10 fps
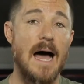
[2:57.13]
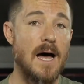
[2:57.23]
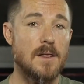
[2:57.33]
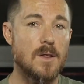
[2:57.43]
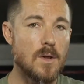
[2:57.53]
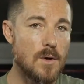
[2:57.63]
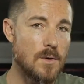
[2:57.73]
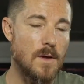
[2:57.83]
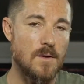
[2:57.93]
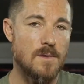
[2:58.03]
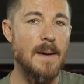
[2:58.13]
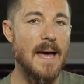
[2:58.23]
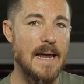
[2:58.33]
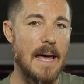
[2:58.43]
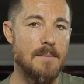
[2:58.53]
unlearn those
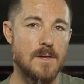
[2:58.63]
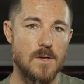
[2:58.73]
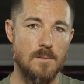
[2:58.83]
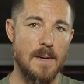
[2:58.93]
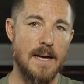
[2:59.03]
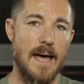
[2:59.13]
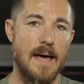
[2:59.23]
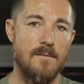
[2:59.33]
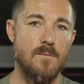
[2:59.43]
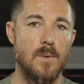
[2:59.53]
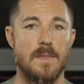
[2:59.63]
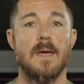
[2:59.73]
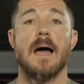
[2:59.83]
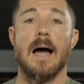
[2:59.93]
bad habits you may have with